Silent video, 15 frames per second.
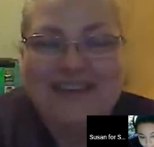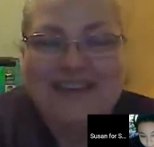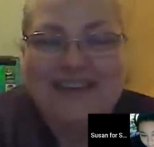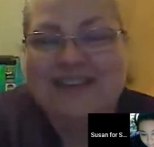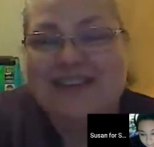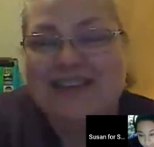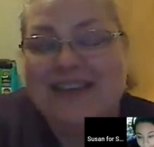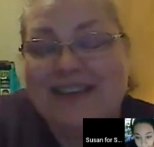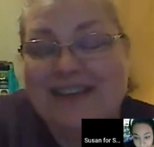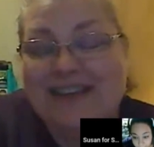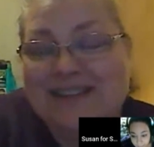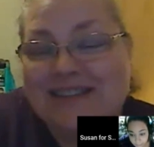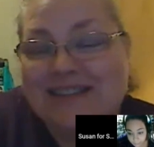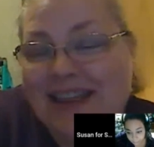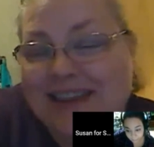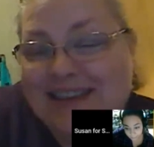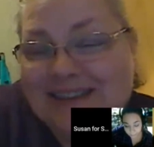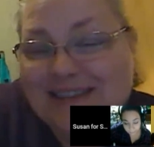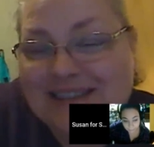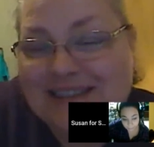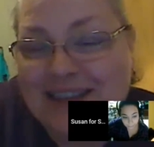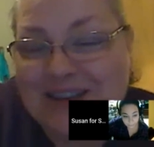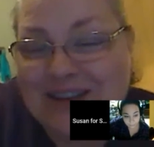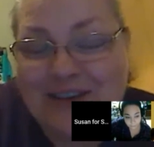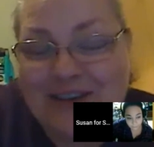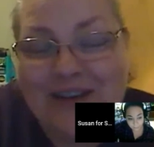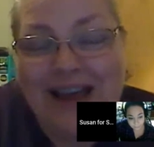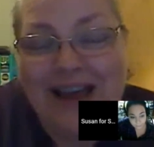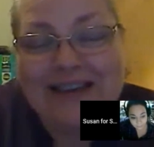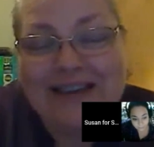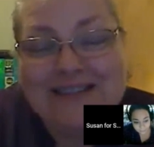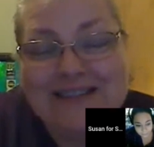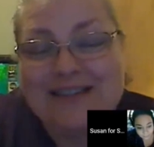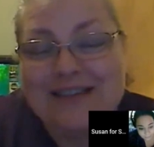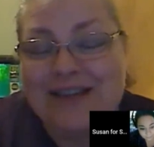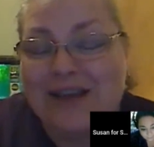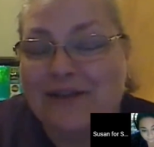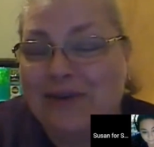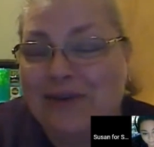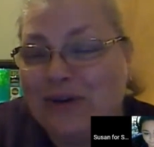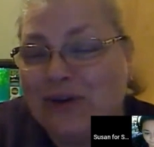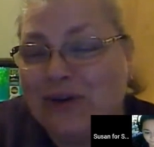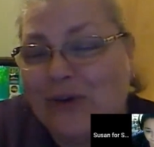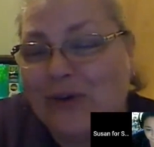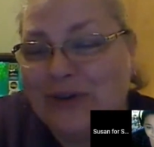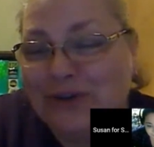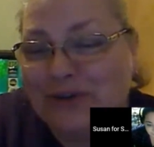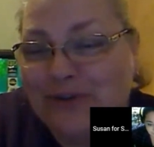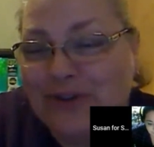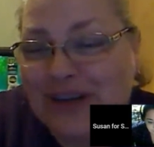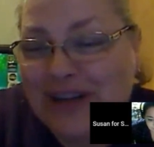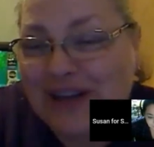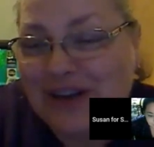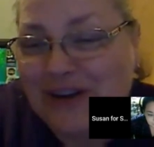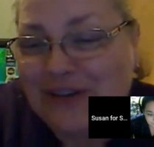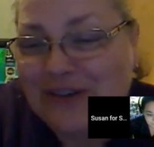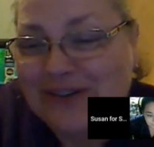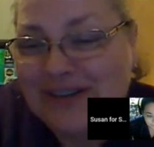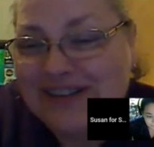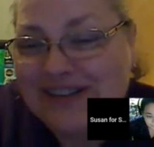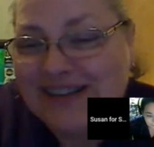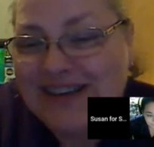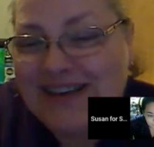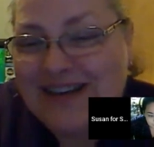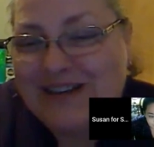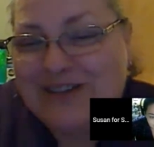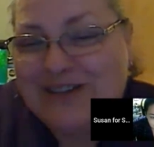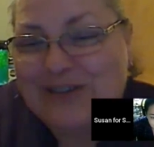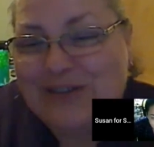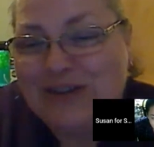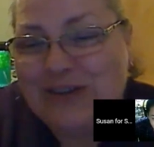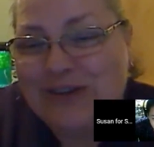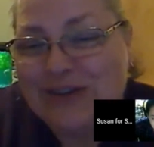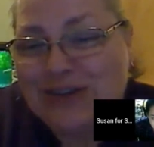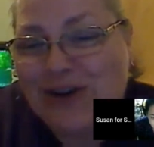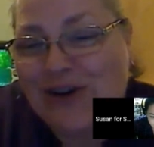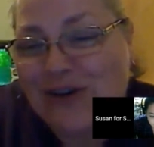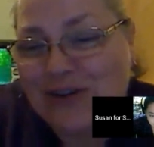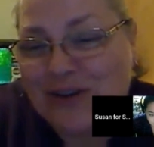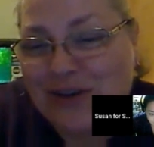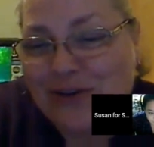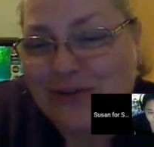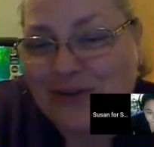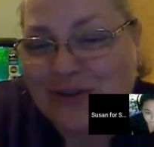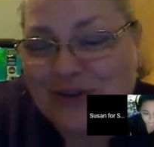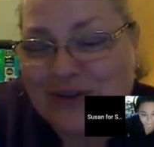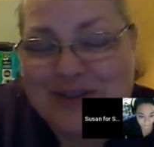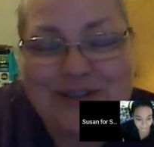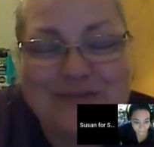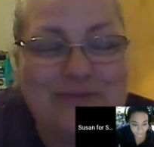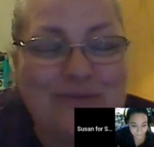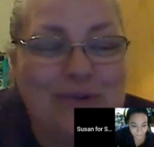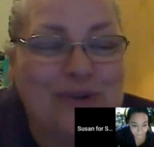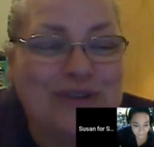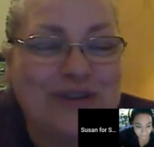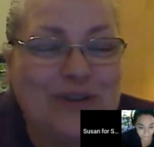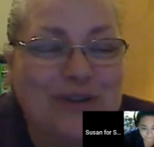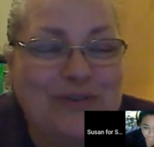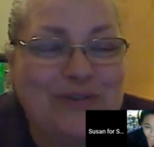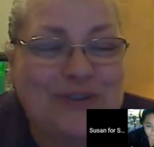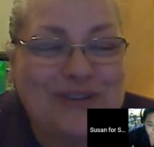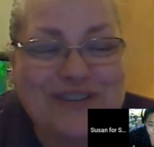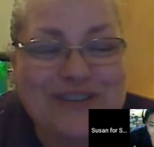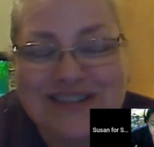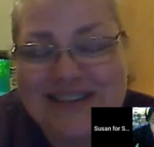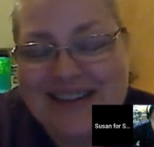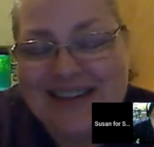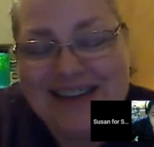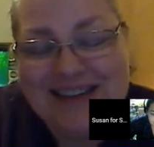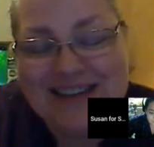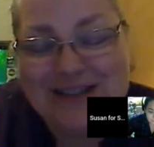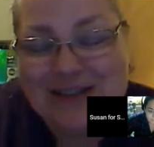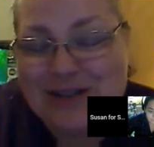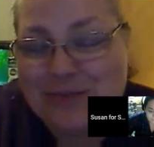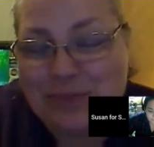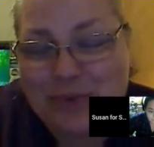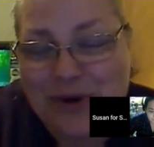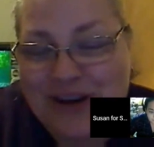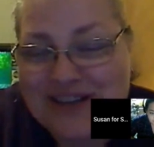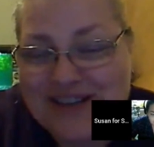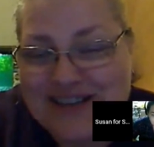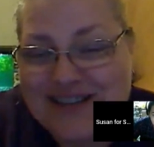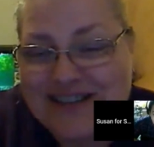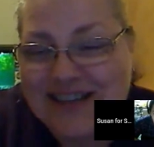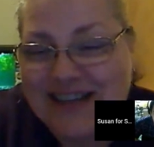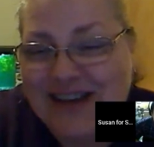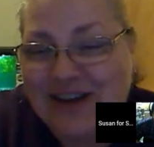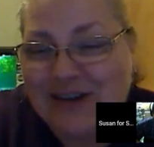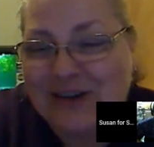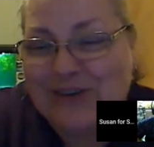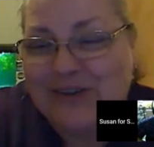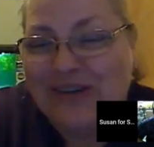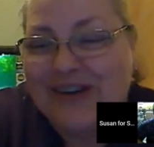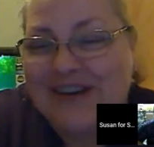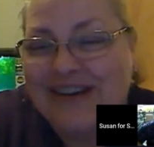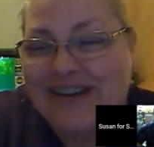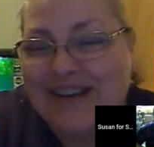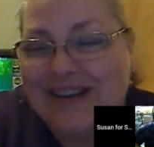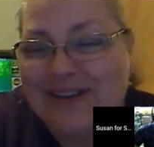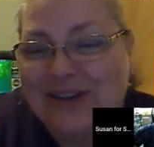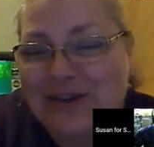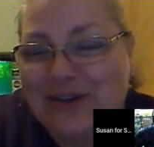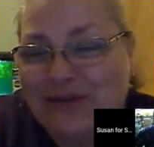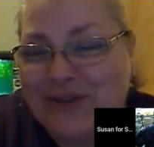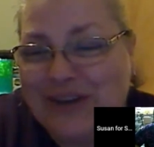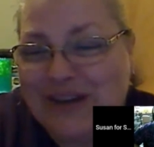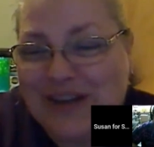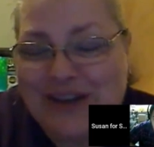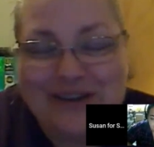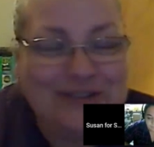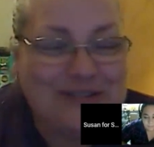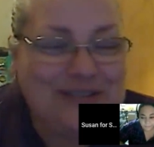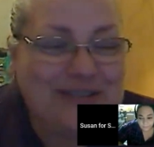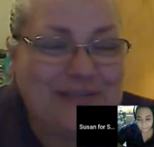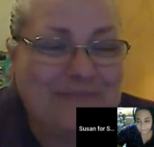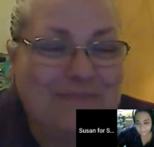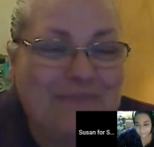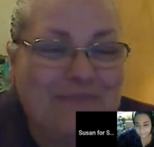She is a stinker. I just love her on your videos, doing your talkovers and voiceovers, and it is just precious to hear her in your videos.